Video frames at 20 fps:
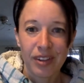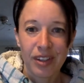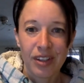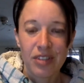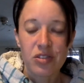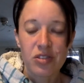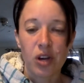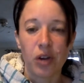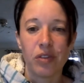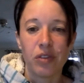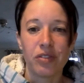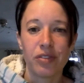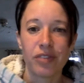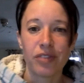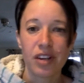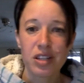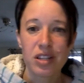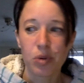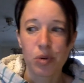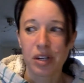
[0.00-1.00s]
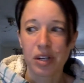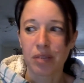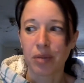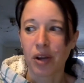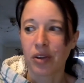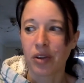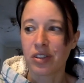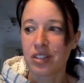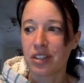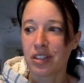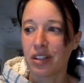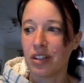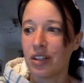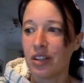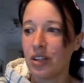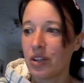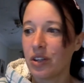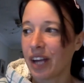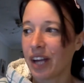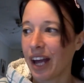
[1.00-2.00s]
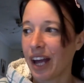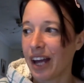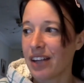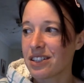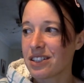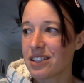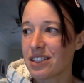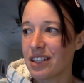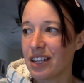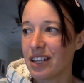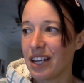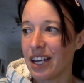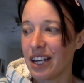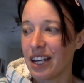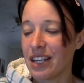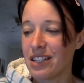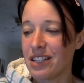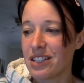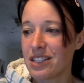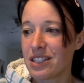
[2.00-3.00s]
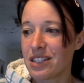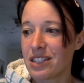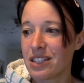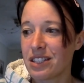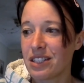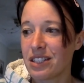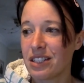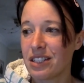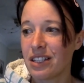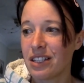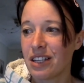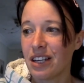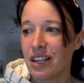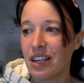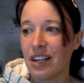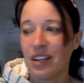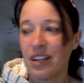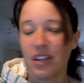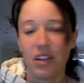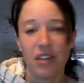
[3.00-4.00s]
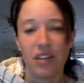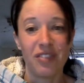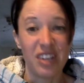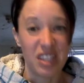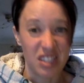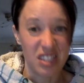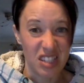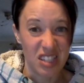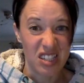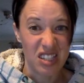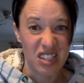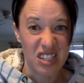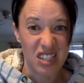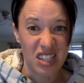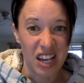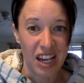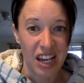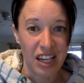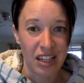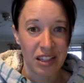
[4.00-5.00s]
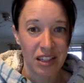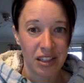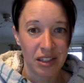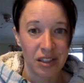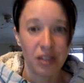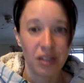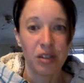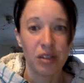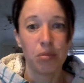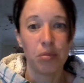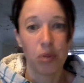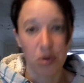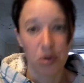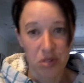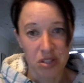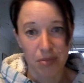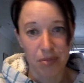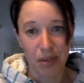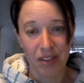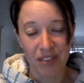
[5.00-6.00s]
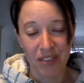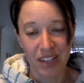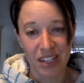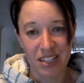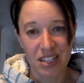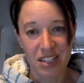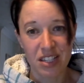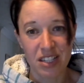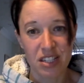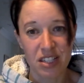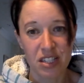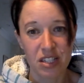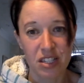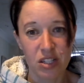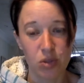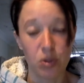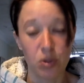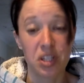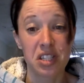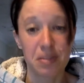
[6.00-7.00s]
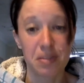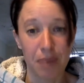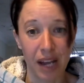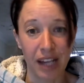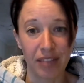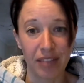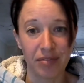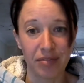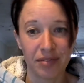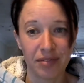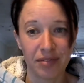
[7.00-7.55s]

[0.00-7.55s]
So the first word I'm going to look at is the easiest to say, possibly the easiest to explain.